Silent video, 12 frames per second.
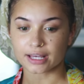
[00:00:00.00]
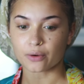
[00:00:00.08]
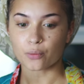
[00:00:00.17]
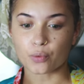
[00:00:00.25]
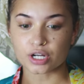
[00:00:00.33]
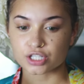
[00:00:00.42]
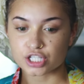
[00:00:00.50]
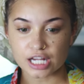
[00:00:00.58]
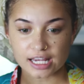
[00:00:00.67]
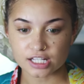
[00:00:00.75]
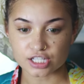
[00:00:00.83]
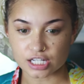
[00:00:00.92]
Like, what
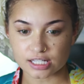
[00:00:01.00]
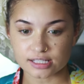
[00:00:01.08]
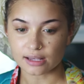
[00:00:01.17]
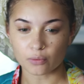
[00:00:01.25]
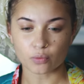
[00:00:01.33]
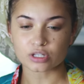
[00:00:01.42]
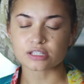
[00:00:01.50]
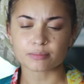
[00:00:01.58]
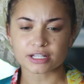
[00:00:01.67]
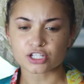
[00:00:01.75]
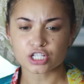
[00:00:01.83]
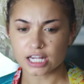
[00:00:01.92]
changes? Like, what's
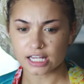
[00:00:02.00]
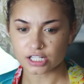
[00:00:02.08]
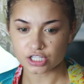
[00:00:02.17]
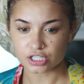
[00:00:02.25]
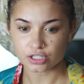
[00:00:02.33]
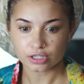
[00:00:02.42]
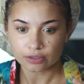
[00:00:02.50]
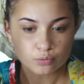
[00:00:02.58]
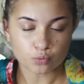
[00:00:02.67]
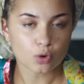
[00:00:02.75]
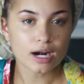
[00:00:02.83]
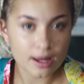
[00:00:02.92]
been changed?
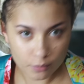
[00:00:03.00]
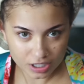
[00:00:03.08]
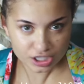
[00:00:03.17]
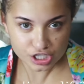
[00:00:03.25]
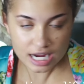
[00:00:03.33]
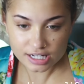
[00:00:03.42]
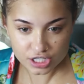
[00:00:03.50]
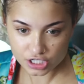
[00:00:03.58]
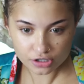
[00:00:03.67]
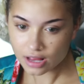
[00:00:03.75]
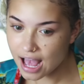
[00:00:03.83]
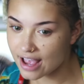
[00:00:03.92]
What What's changed in
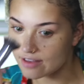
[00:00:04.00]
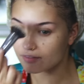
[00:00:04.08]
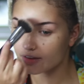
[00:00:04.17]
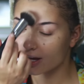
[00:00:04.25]
your life?